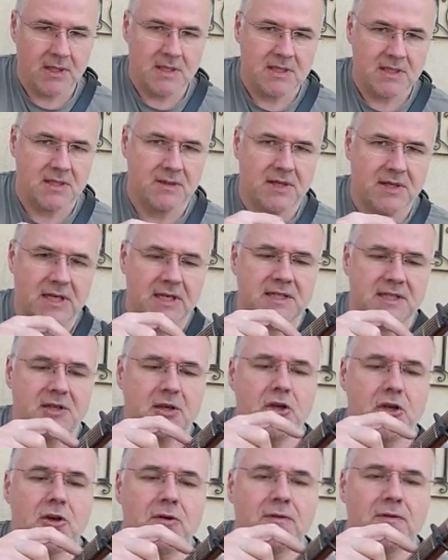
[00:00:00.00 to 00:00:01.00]
So there's
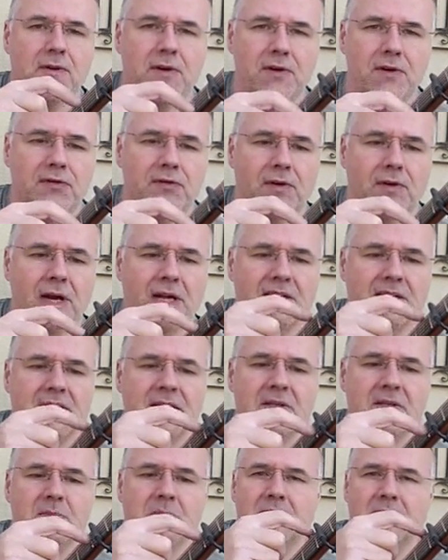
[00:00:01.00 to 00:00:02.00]
the new 1st fret. So
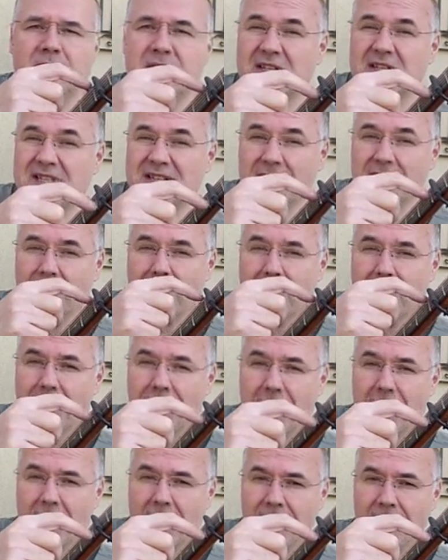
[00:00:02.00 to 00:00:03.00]
this becomes a 0
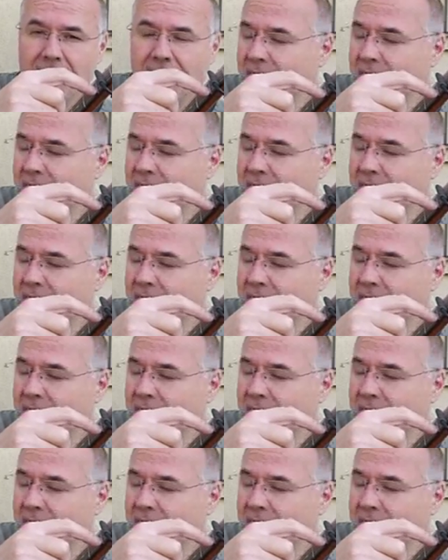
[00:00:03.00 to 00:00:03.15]
fret,